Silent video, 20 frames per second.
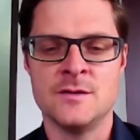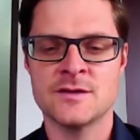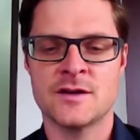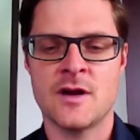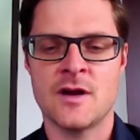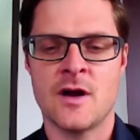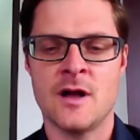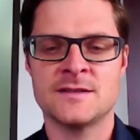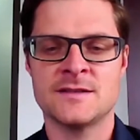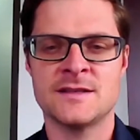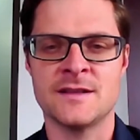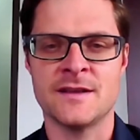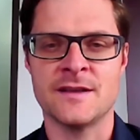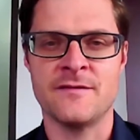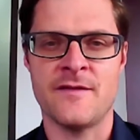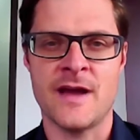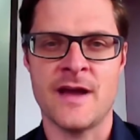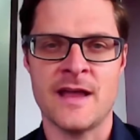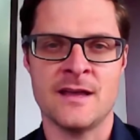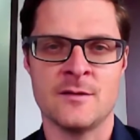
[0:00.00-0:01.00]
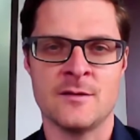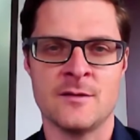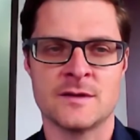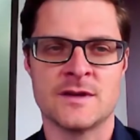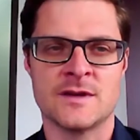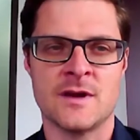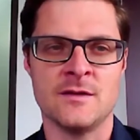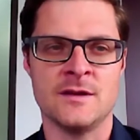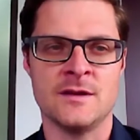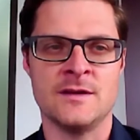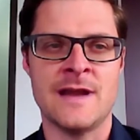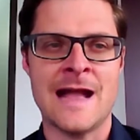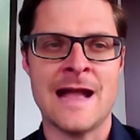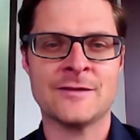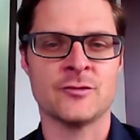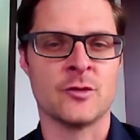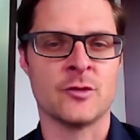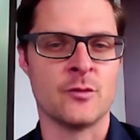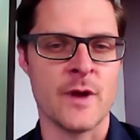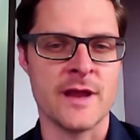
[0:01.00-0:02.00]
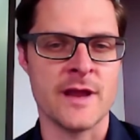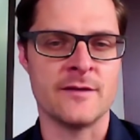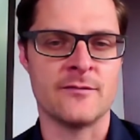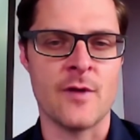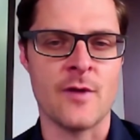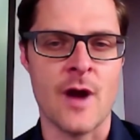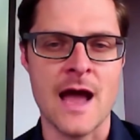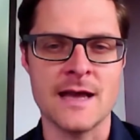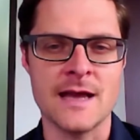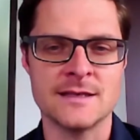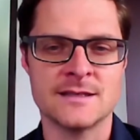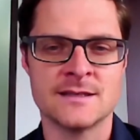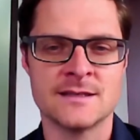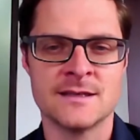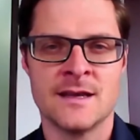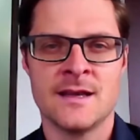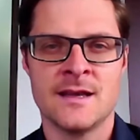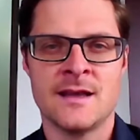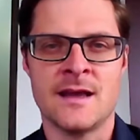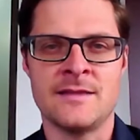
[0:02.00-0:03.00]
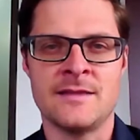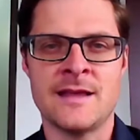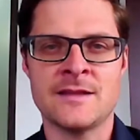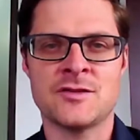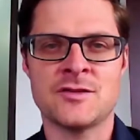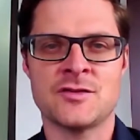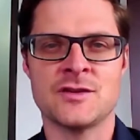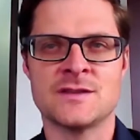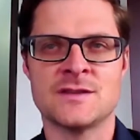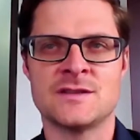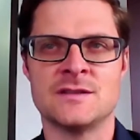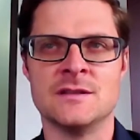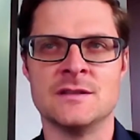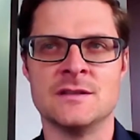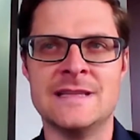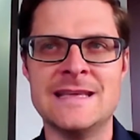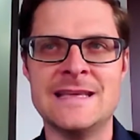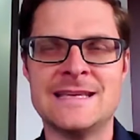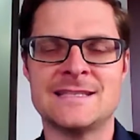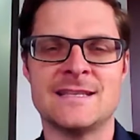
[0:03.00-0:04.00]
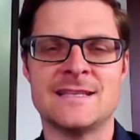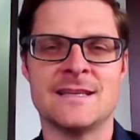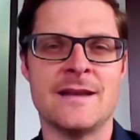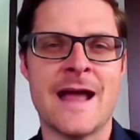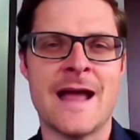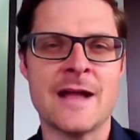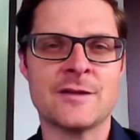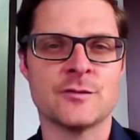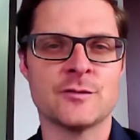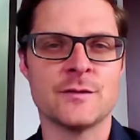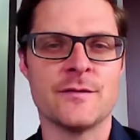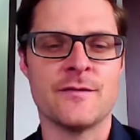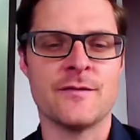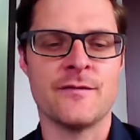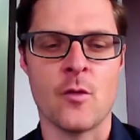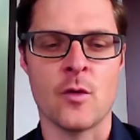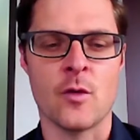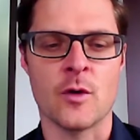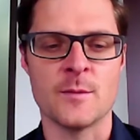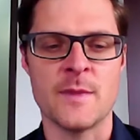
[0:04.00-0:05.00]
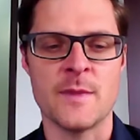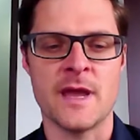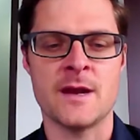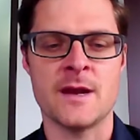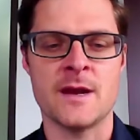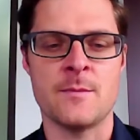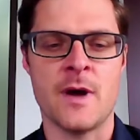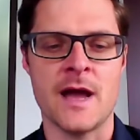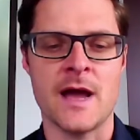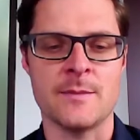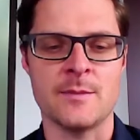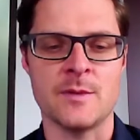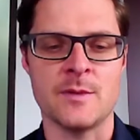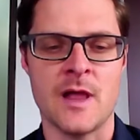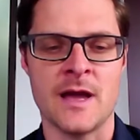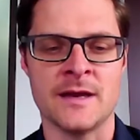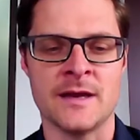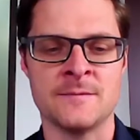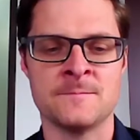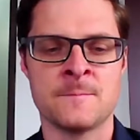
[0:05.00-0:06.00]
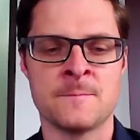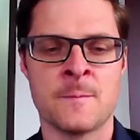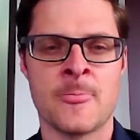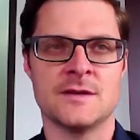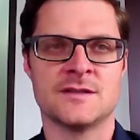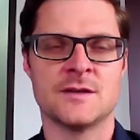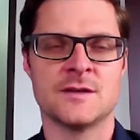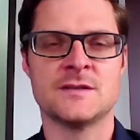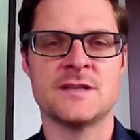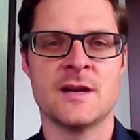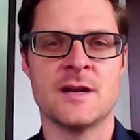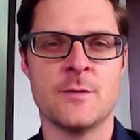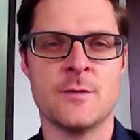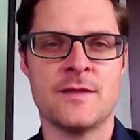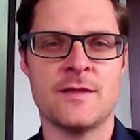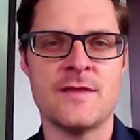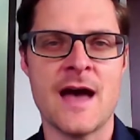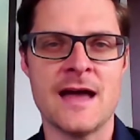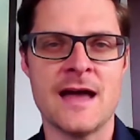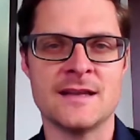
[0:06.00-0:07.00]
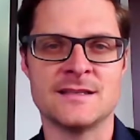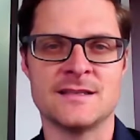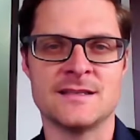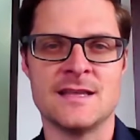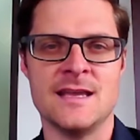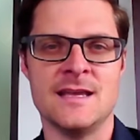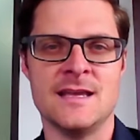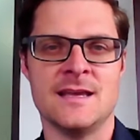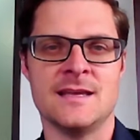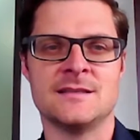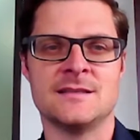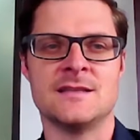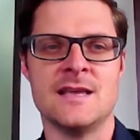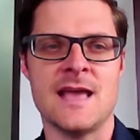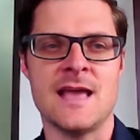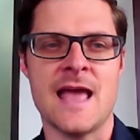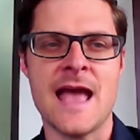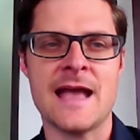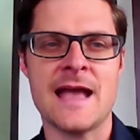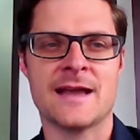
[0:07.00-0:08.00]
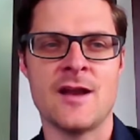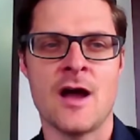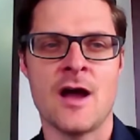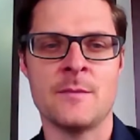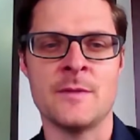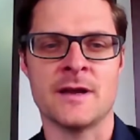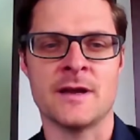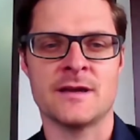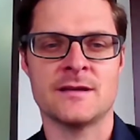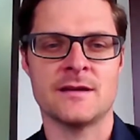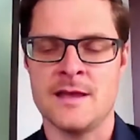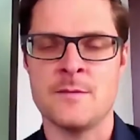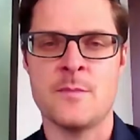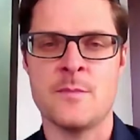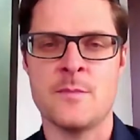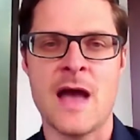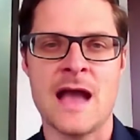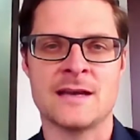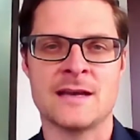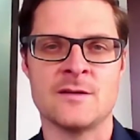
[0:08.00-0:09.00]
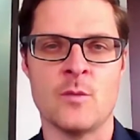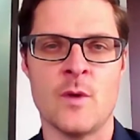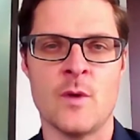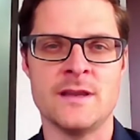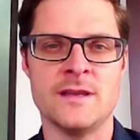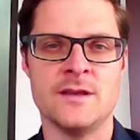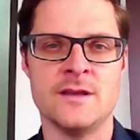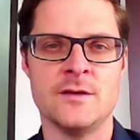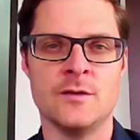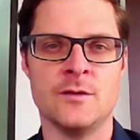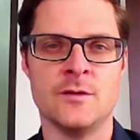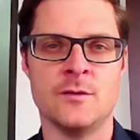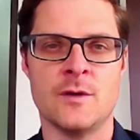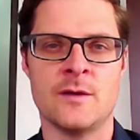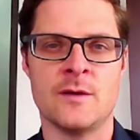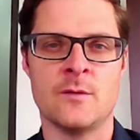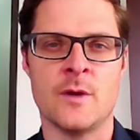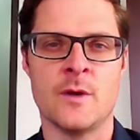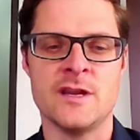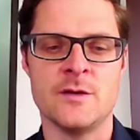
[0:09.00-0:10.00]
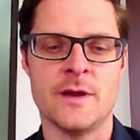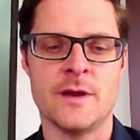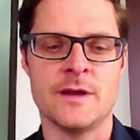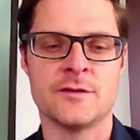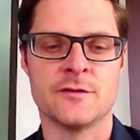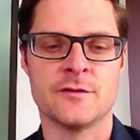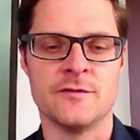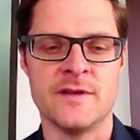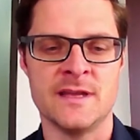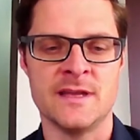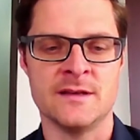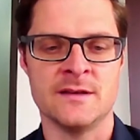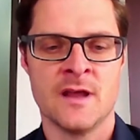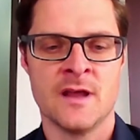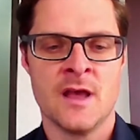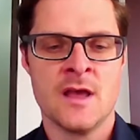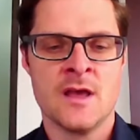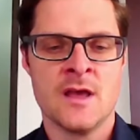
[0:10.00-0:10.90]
Utilities are constantly fighting what's called a natural rate of rise, and that's just leaks that naturally form in a pipeline. Associated with that is the economic impact and when you intervene.